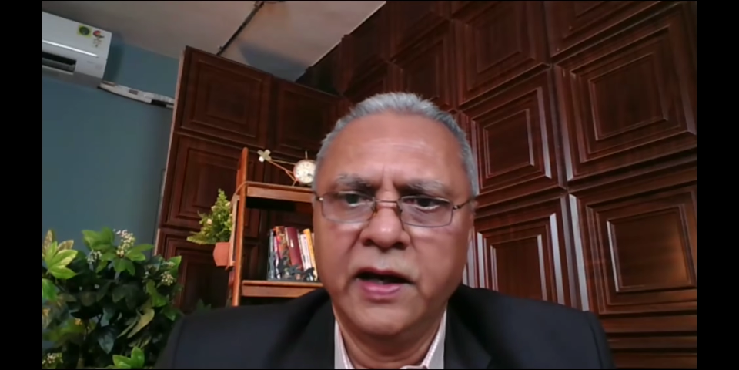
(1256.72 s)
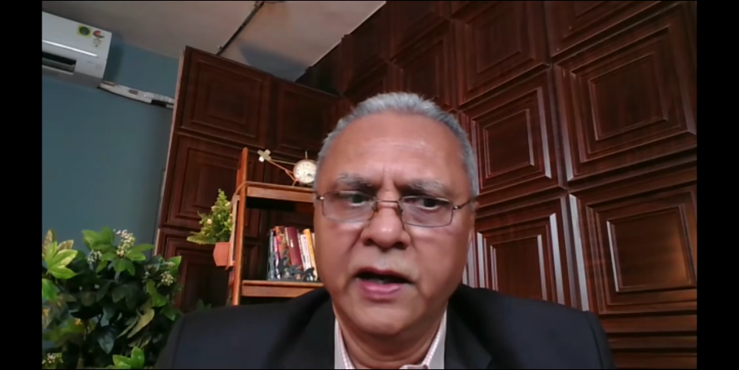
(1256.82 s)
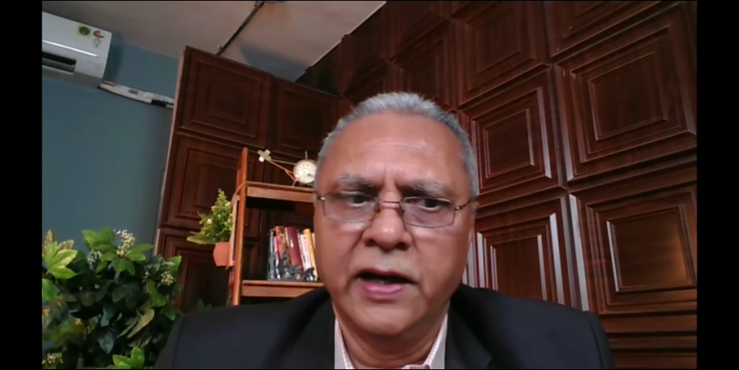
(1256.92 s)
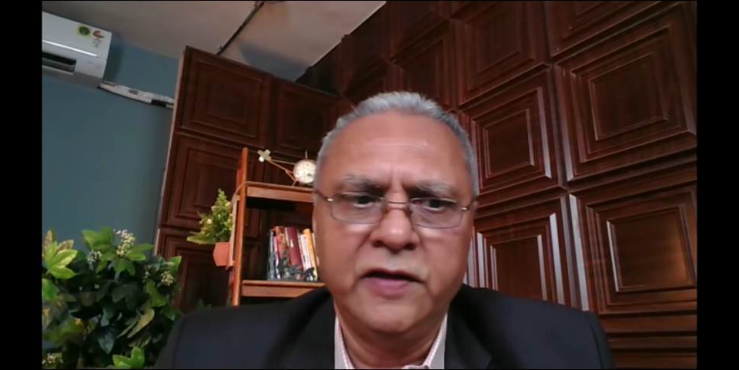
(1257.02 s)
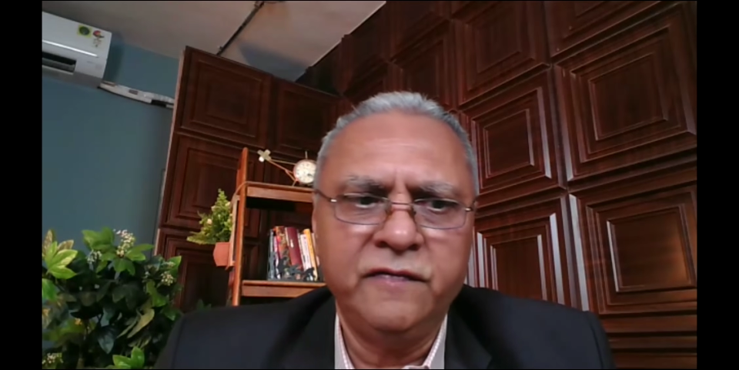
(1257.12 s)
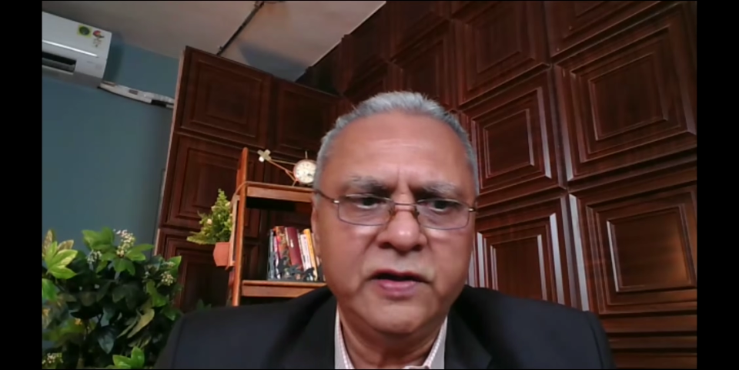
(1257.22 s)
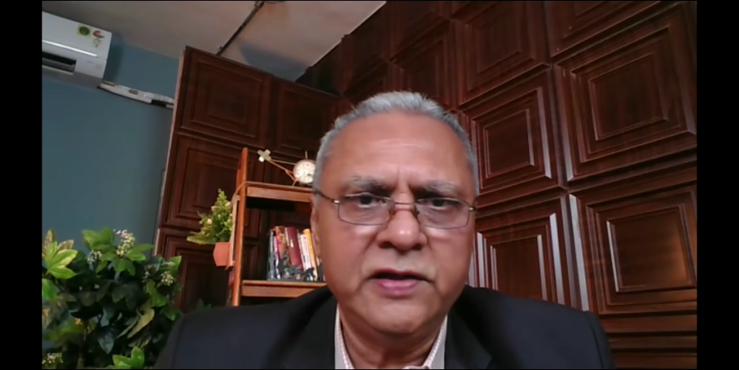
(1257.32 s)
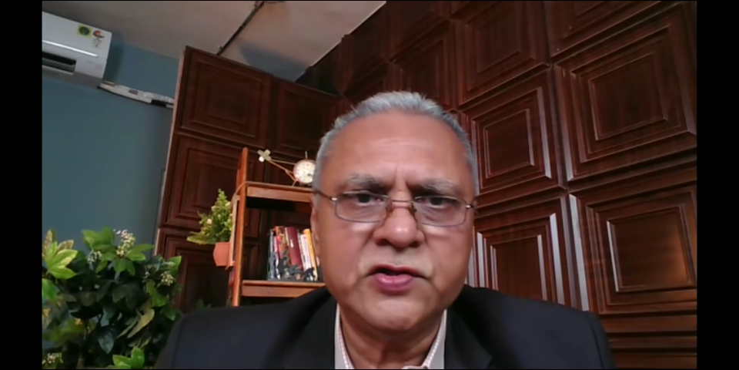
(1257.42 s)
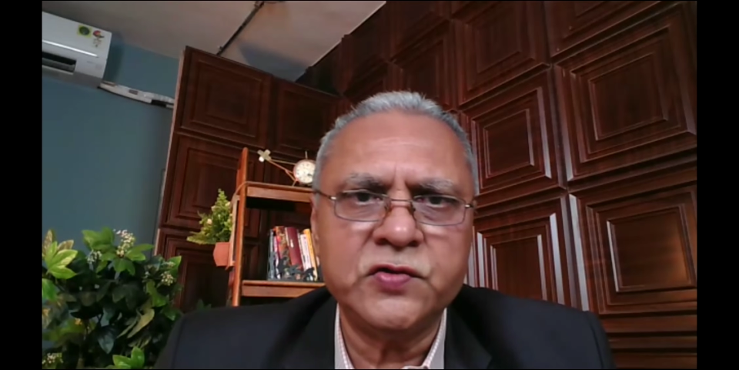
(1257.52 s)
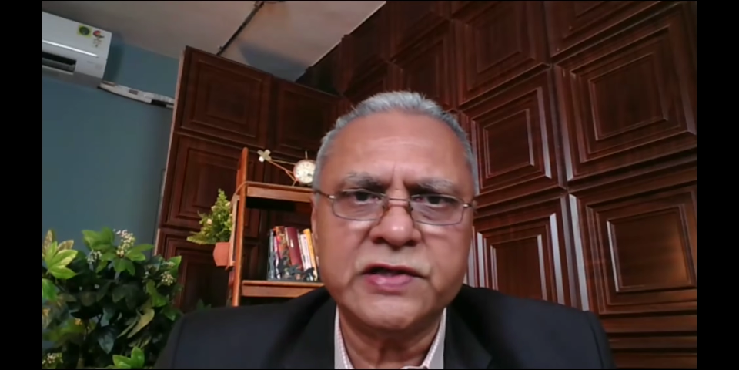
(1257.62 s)
Anyone
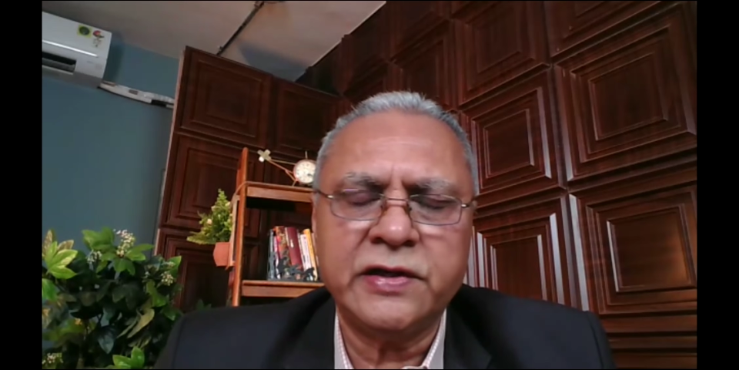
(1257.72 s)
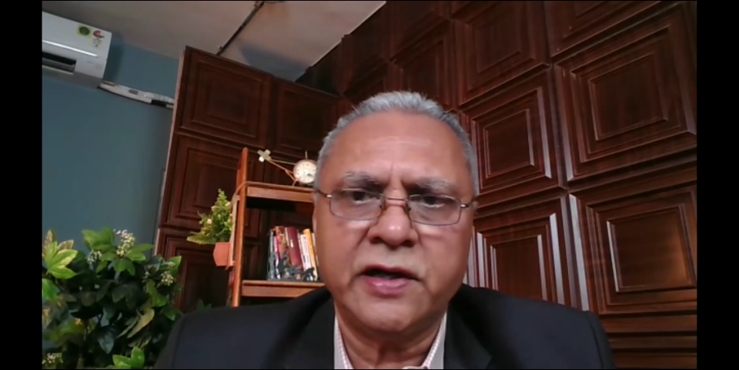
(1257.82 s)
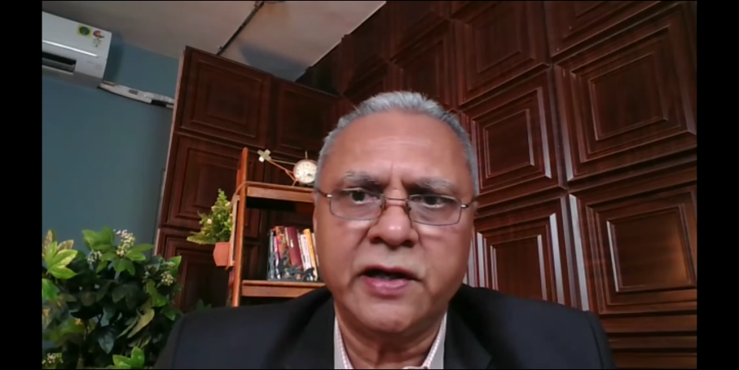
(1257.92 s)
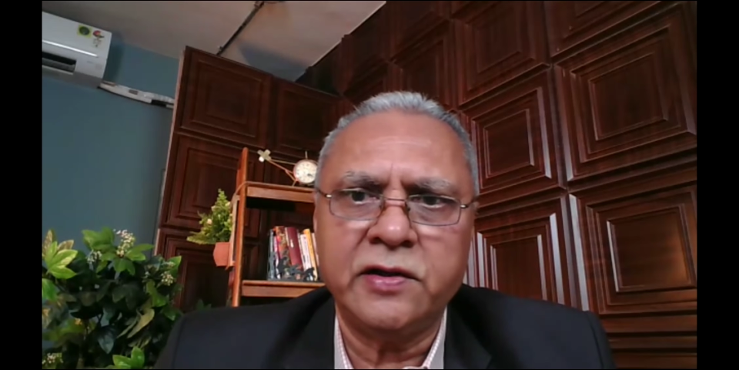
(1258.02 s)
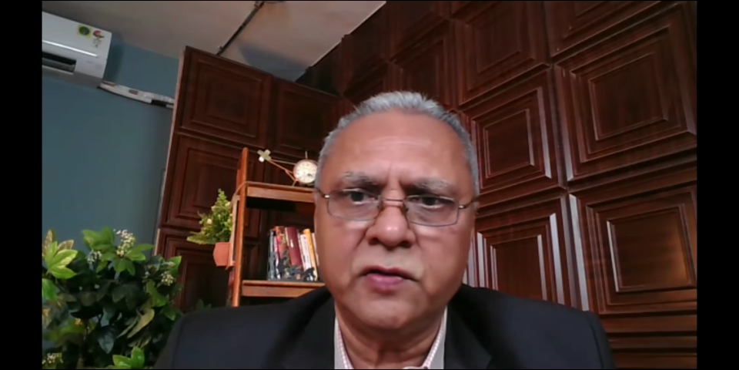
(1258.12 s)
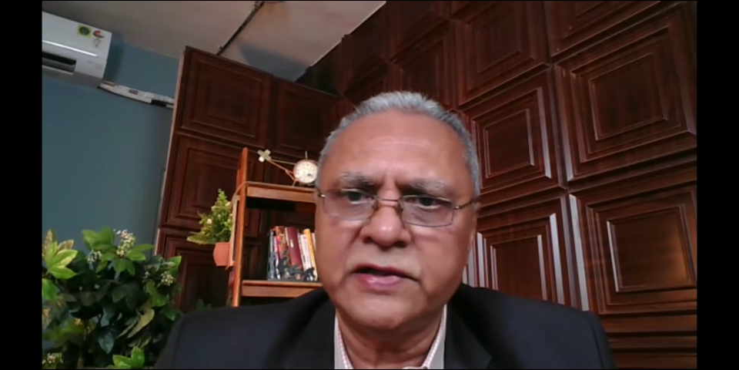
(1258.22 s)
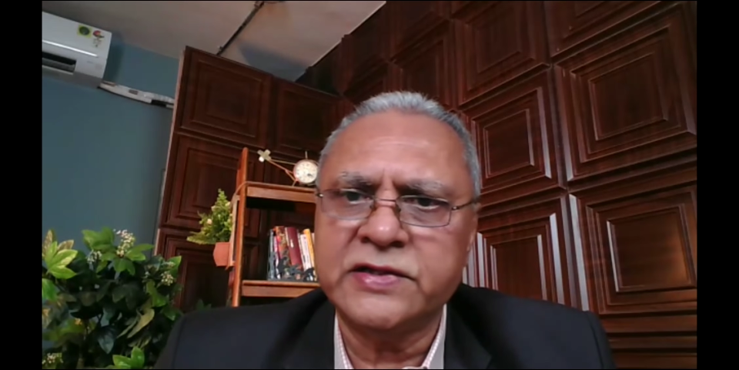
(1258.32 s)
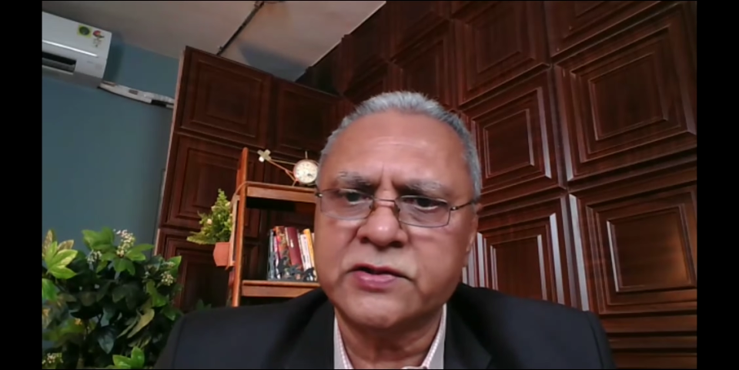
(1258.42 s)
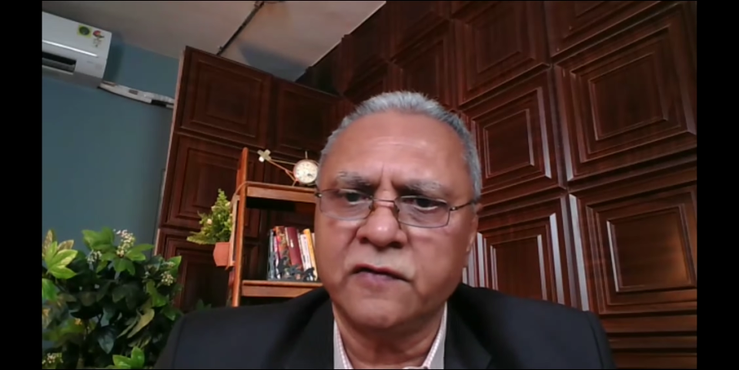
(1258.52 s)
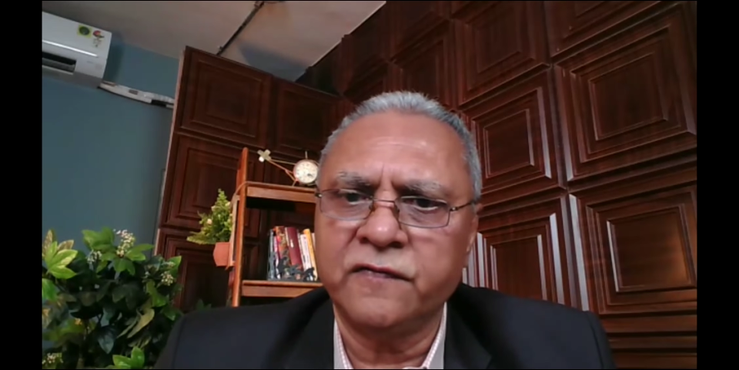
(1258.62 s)
is using right now
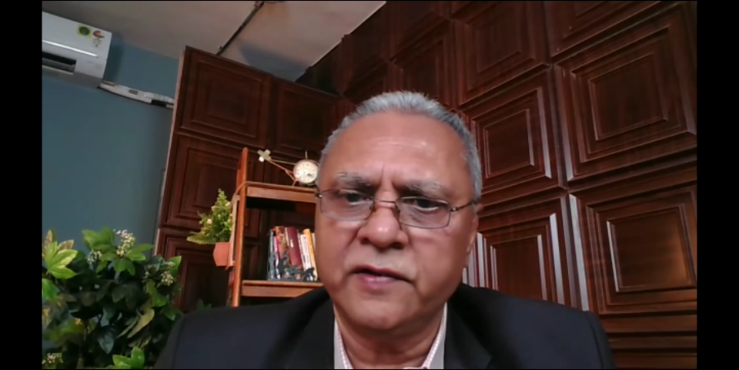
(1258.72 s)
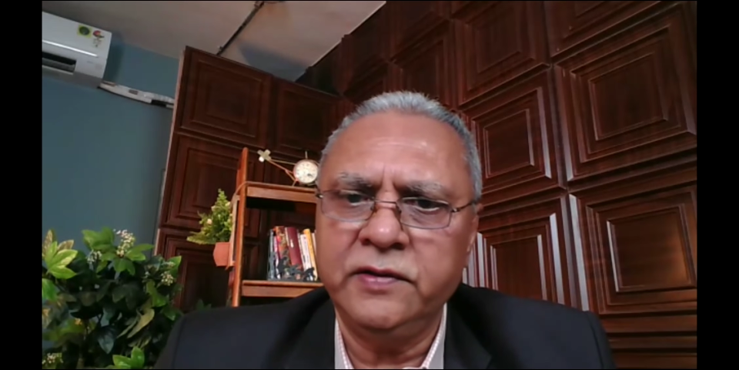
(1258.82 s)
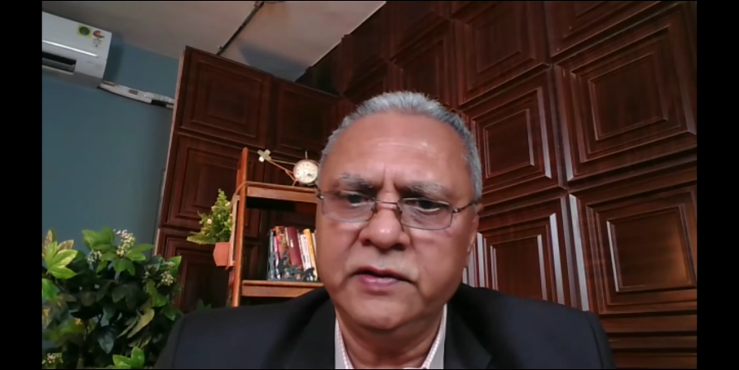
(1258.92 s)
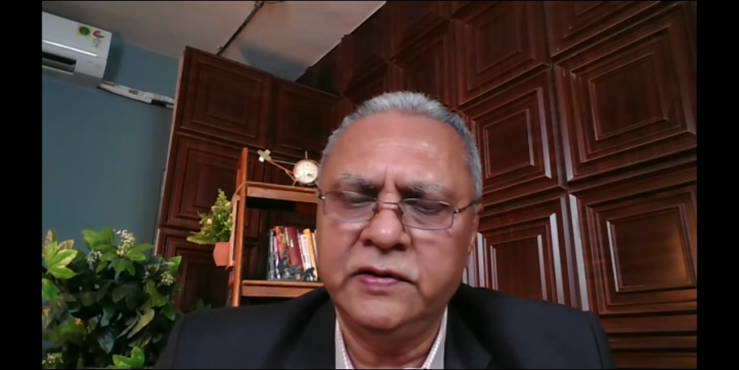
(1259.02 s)
this software?